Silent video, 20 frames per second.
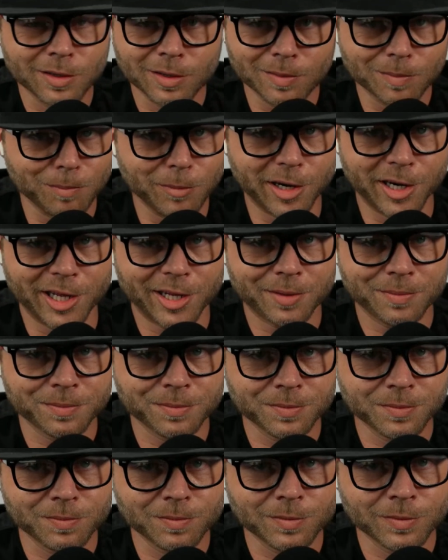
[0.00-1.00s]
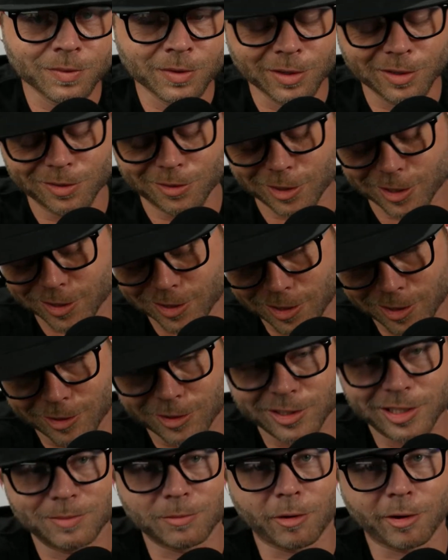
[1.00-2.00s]
money. They're going to
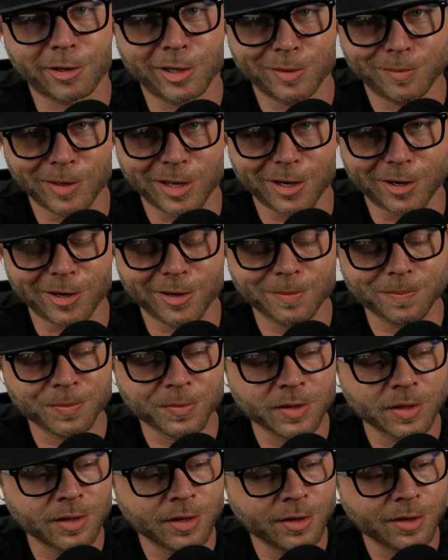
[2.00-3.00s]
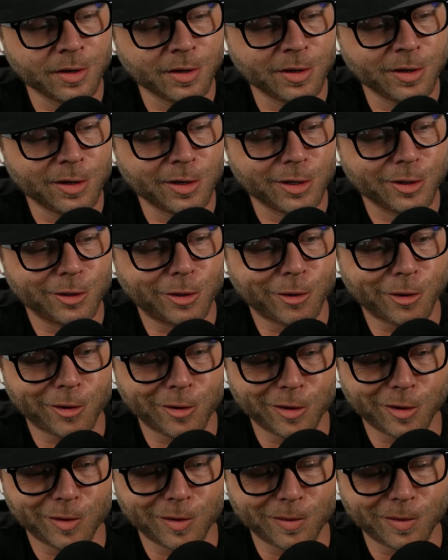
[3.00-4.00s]
understand marketing better. You're going
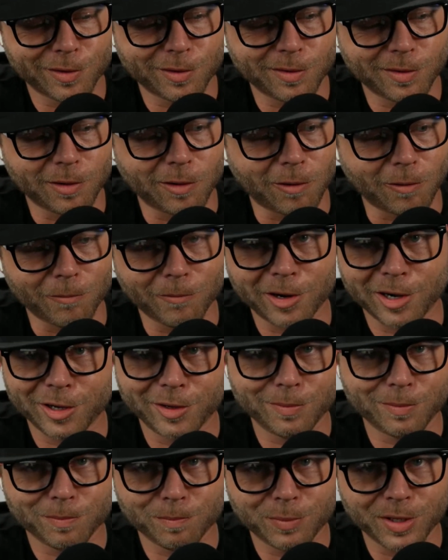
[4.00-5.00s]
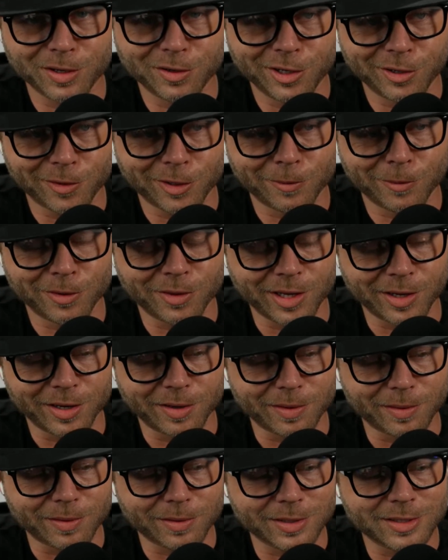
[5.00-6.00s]
to already be dealing with a
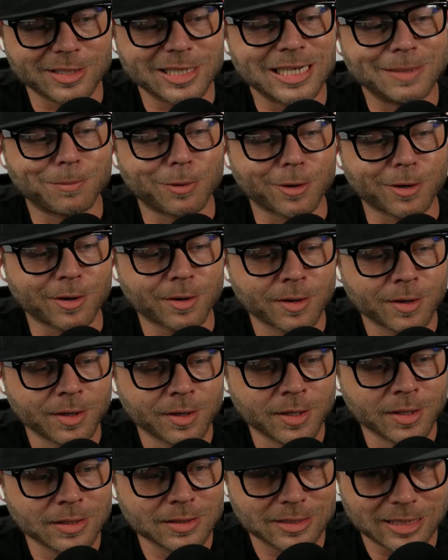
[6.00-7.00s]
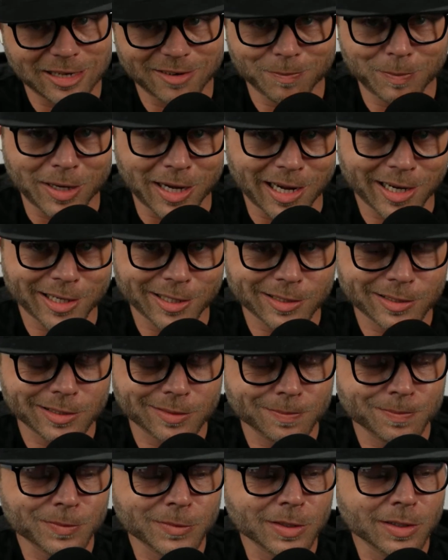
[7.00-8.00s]
deeper set of pockets.
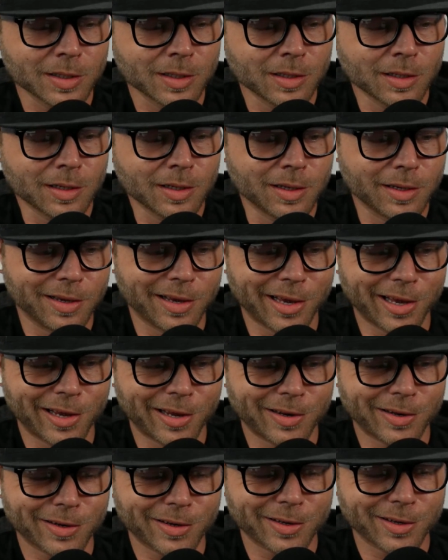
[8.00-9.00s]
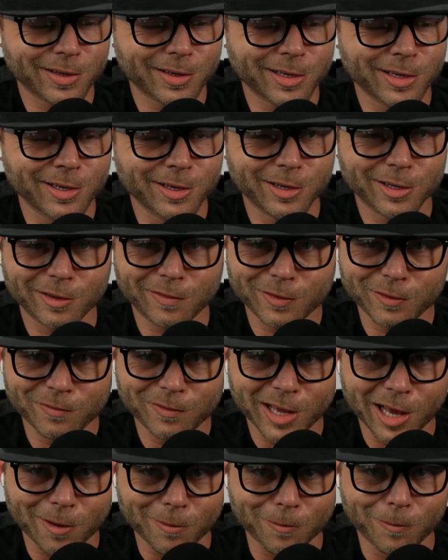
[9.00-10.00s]
And if you've
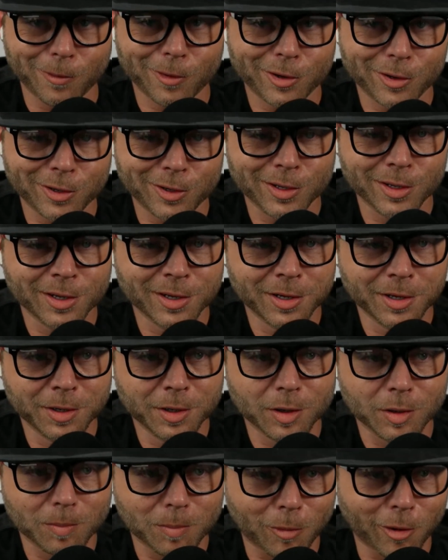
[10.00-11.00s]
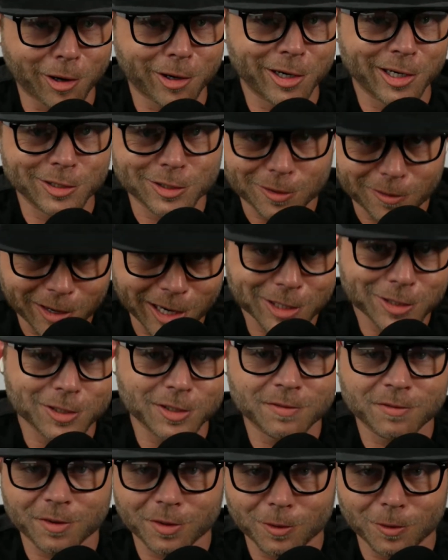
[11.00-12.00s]
got one marketing director
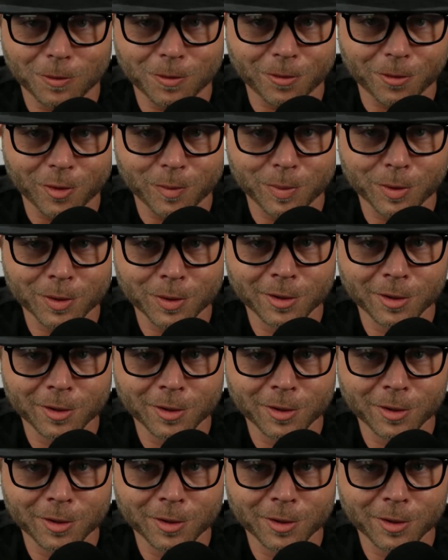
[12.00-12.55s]
for the whole group,